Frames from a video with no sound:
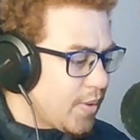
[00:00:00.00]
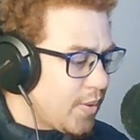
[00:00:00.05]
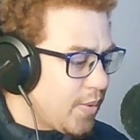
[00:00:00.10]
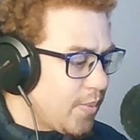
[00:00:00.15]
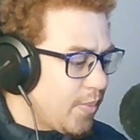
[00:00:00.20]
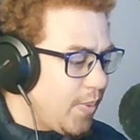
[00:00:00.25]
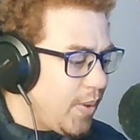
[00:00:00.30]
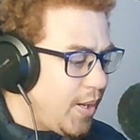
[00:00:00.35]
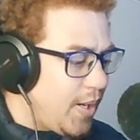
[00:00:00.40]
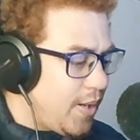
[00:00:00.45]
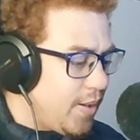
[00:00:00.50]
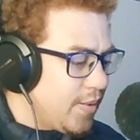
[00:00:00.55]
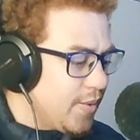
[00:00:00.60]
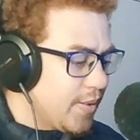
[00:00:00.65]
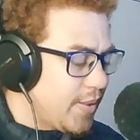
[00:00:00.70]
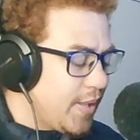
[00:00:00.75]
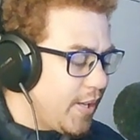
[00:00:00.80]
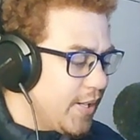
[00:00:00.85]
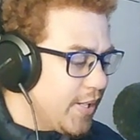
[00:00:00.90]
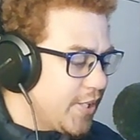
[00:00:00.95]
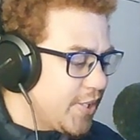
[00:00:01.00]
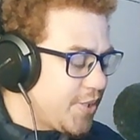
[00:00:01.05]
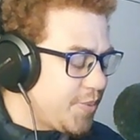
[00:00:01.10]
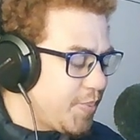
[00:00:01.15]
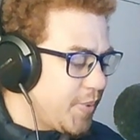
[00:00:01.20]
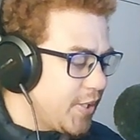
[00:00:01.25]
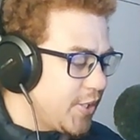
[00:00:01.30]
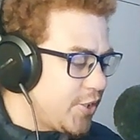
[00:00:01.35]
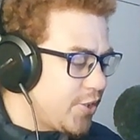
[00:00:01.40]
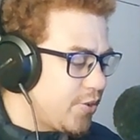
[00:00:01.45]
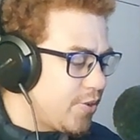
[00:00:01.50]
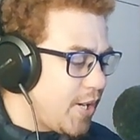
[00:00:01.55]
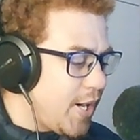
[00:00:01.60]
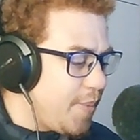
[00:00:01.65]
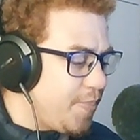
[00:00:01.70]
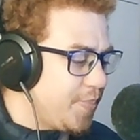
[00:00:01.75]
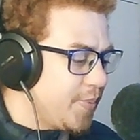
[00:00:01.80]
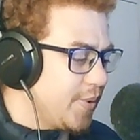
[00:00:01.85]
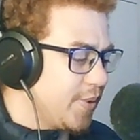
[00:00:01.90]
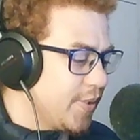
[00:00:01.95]
Wow, thunder spear
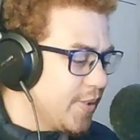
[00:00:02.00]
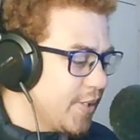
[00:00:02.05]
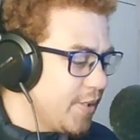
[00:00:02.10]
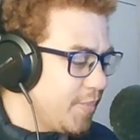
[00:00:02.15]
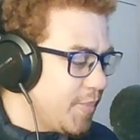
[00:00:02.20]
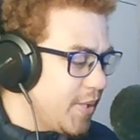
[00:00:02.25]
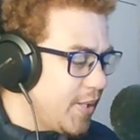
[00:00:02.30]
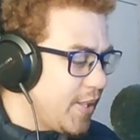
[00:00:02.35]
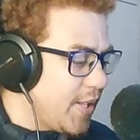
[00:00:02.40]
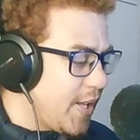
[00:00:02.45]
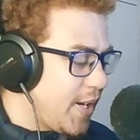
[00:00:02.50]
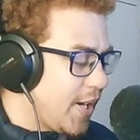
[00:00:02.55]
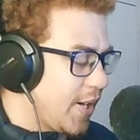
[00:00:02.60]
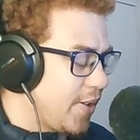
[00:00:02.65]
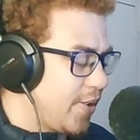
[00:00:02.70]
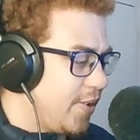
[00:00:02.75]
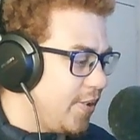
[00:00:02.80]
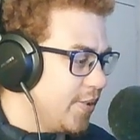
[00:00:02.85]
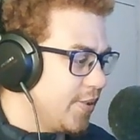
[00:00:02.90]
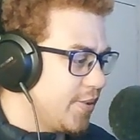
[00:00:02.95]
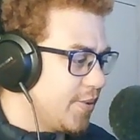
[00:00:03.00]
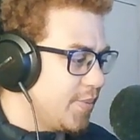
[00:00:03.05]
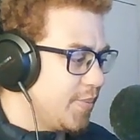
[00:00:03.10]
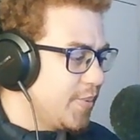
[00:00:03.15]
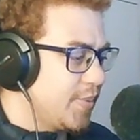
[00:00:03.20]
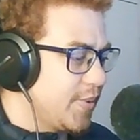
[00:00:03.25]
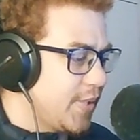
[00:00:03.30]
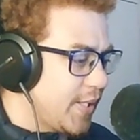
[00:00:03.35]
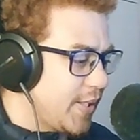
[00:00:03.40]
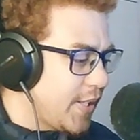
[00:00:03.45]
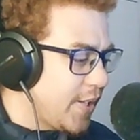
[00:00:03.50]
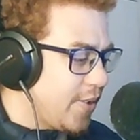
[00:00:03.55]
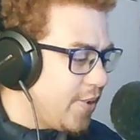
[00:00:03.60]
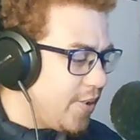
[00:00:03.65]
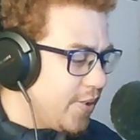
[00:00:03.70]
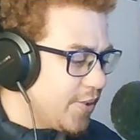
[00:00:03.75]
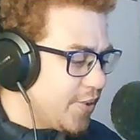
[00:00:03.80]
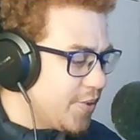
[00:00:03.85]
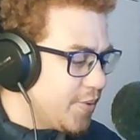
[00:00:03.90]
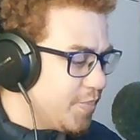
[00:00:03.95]
shrapnel in me that I can't re that they
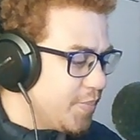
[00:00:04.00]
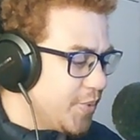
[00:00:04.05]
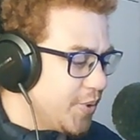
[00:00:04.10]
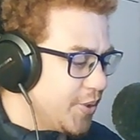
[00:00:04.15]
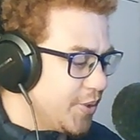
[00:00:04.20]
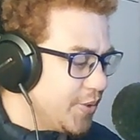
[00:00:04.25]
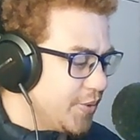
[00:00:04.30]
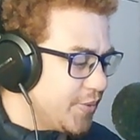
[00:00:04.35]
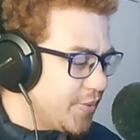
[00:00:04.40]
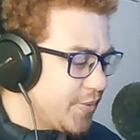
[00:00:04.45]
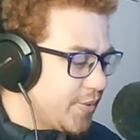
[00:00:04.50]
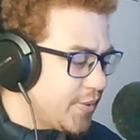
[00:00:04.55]
can't remove.